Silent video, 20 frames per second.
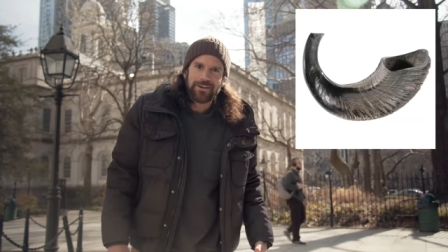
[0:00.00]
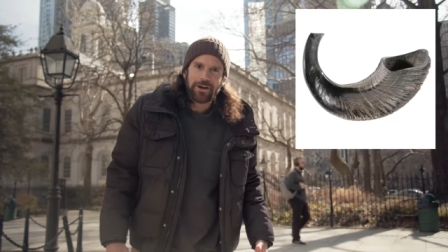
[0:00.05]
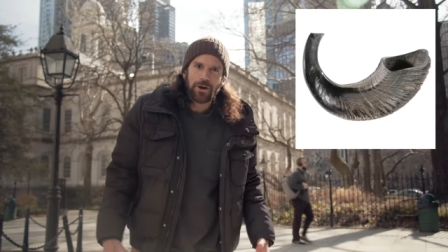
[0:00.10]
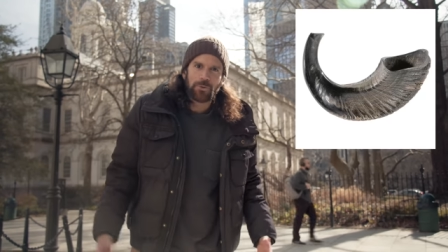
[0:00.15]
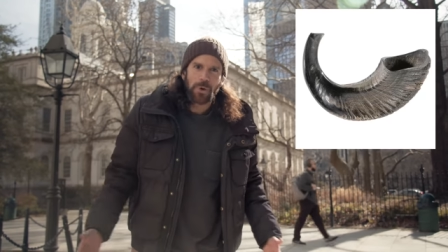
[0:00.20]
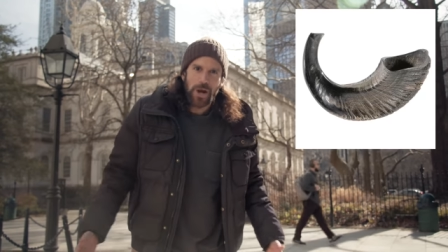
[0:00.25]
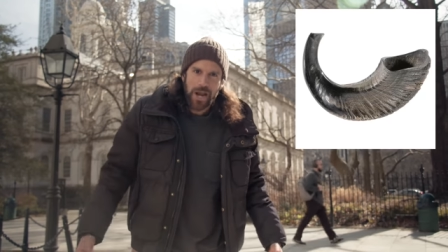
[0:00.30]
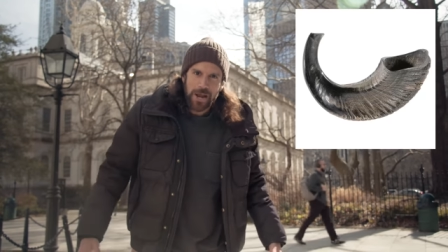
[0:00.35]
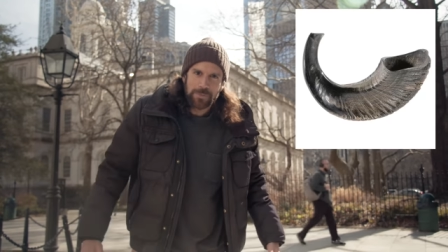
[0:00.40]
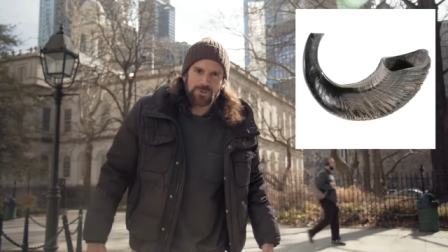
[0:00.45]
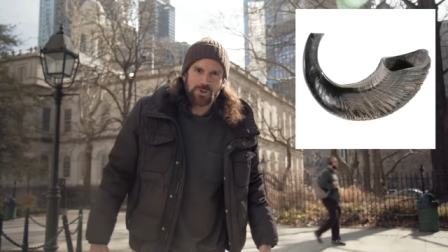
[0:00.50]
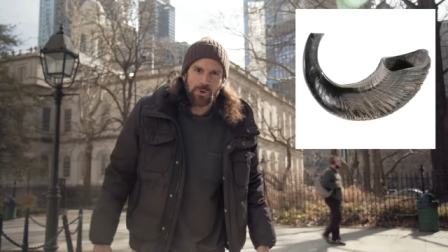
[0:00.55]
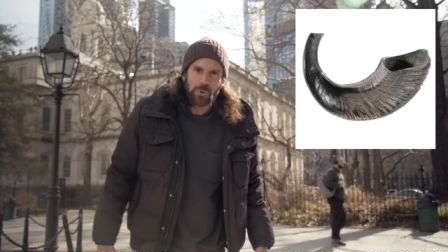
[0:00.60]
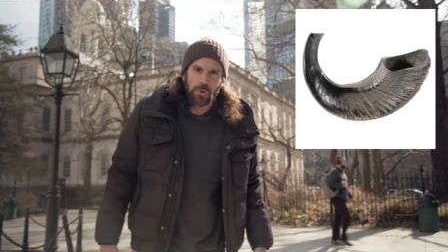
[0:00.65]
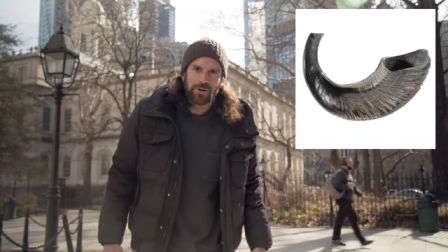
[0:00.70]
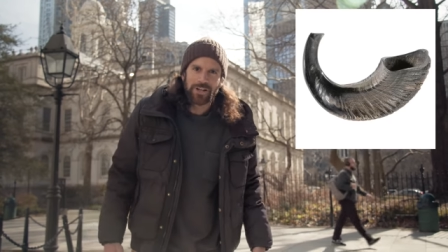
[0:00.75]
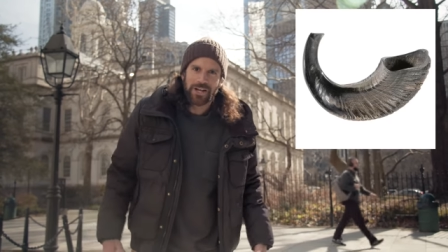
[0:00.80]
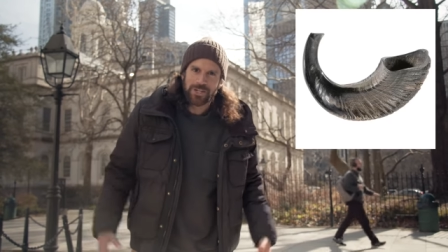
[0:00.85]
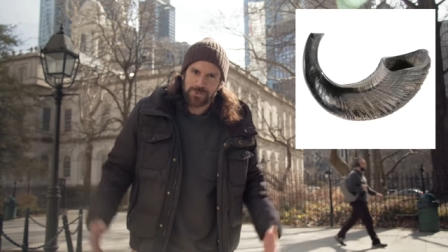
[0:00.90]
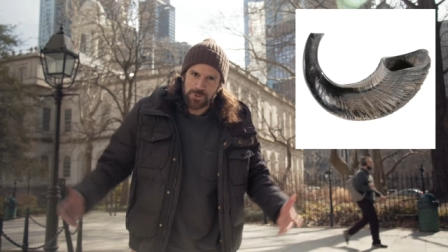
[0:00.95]
A ram's
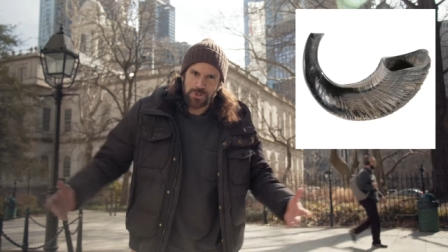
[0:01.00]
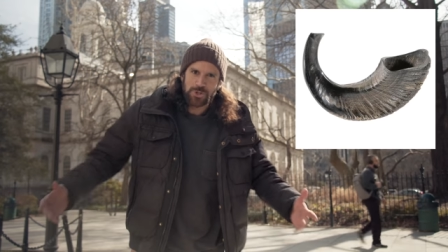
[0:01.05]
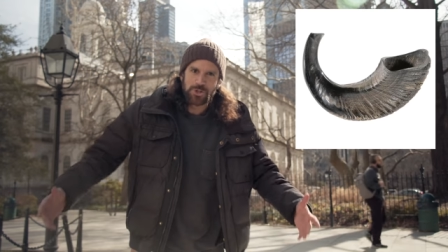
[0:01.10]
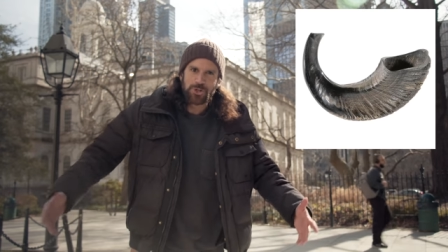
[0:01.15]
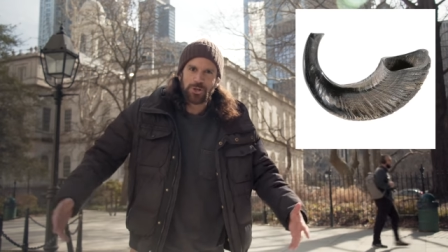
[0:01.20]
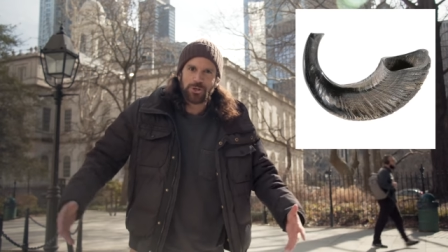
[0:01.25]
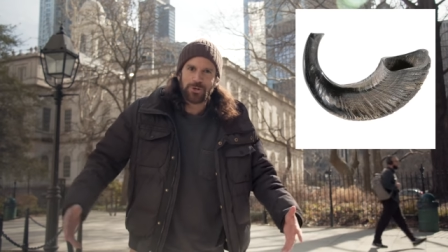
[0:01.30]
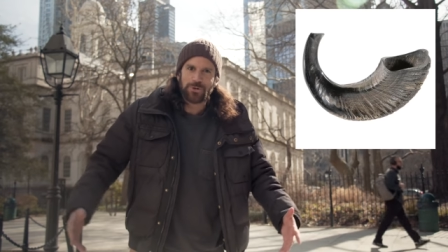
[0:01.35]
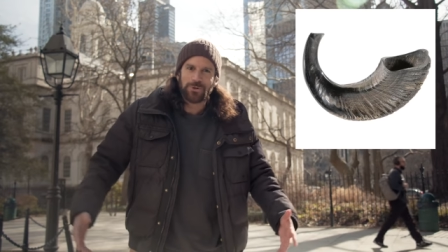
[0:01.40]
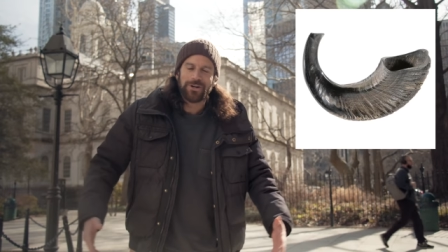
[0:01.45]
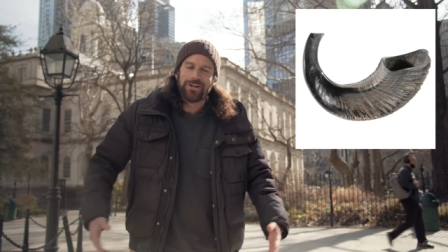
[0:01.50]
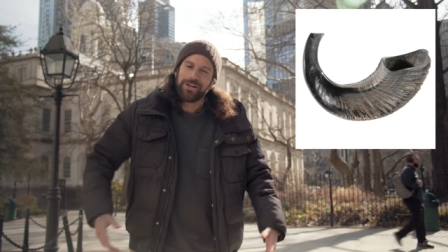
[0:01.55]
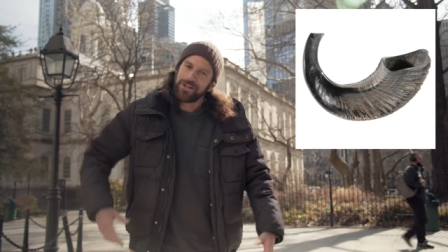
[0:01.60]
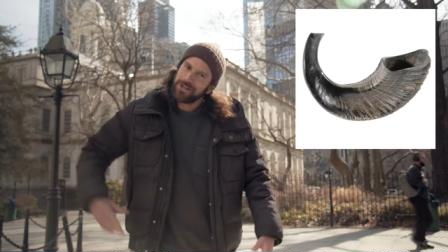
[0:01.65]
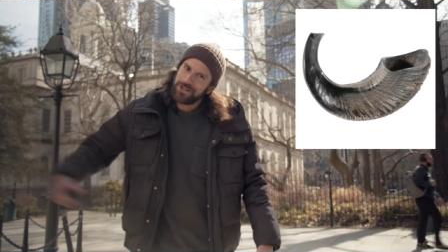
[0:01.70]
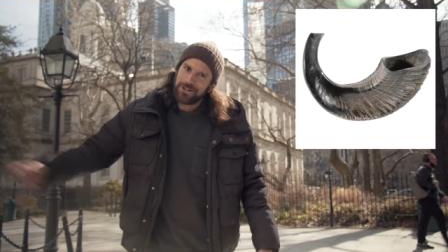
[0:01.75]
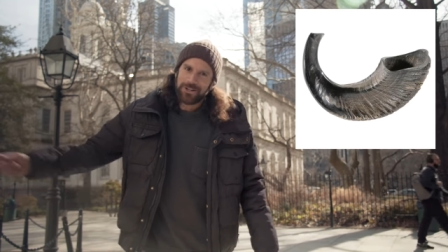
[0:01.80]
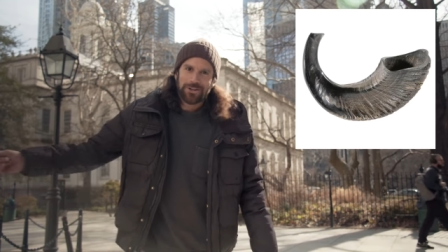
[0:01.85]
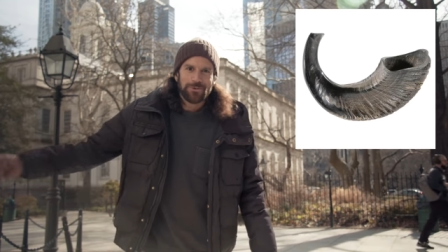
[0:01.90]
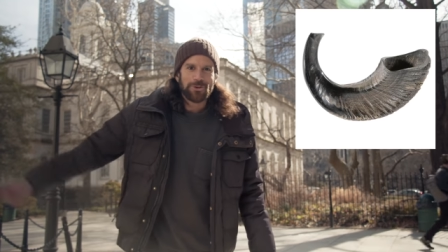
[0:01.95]
horn, that's what you do.
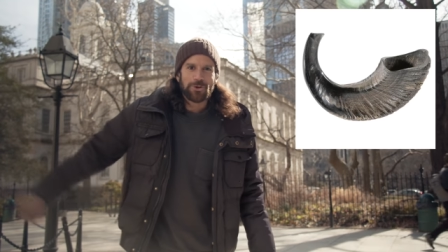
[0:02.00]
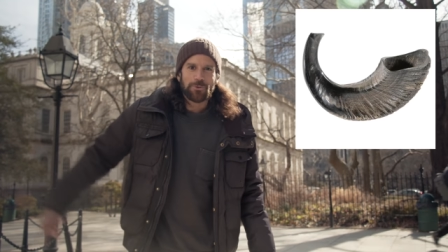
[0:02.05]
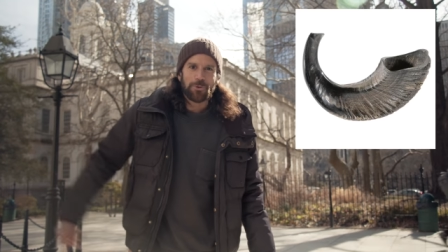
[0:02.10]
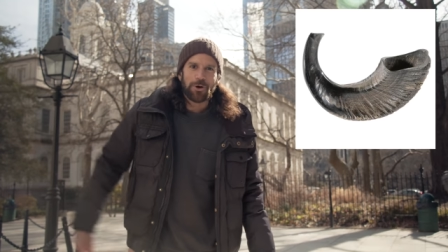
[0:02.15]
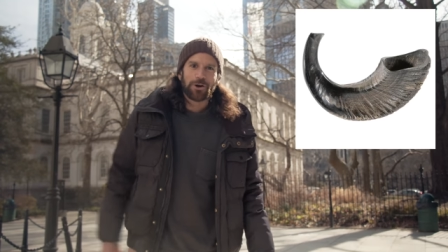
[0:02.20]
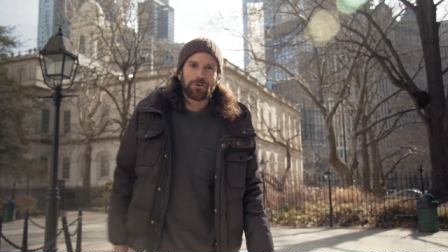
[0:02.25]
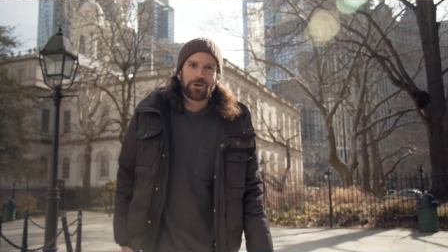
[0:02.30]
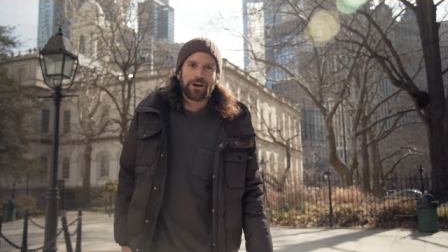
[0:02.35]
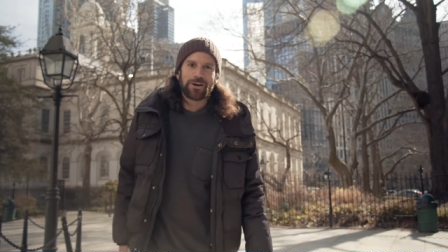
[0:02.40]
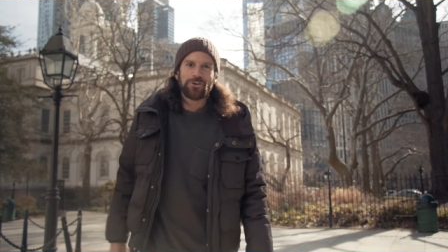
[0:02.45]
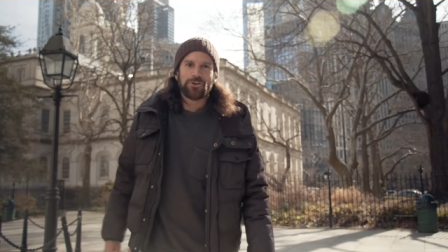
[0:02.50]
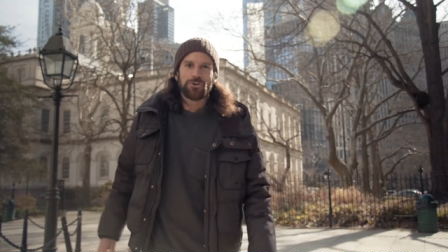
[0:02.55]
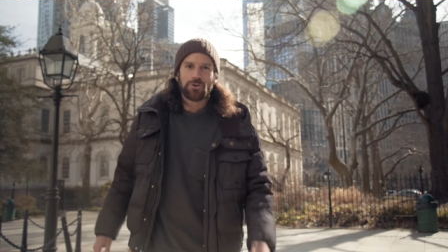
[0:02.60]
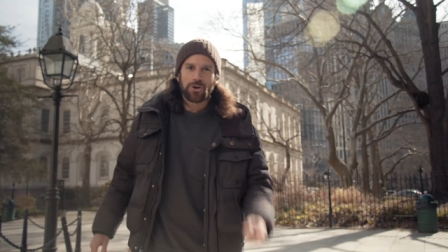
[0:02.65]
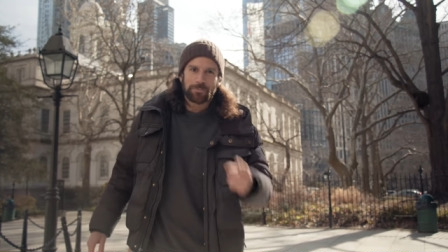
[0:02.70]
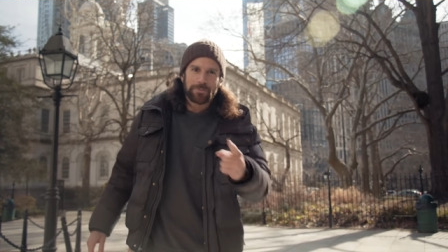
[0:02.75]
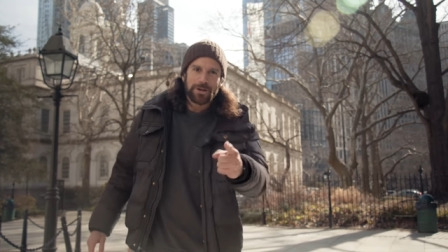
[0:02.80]
When you walk around New York,